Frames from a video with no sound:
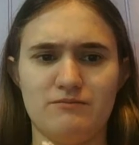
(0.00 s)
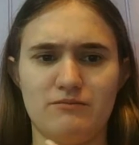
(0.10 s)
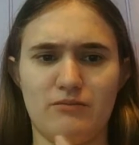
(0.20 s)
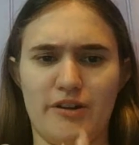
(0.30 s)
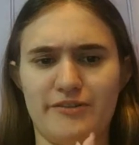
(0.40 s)

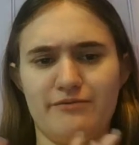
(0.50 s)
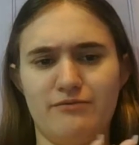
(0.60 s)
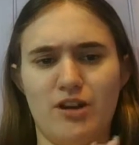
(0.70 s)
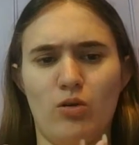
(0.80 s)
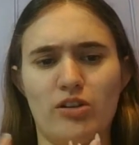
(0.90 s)
with
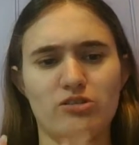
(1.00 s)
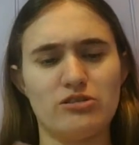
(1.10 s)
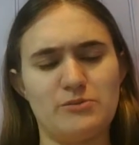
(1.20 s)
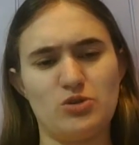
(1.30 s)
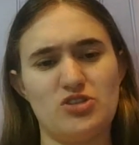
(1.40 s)
no other
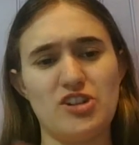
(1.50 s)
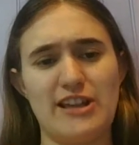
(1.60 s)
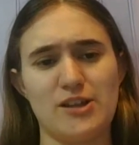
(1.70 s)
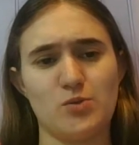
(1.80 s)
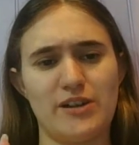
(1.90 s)
limbs, so it just
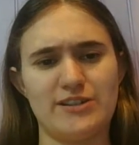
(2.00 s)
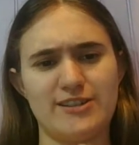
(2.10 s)
has wings.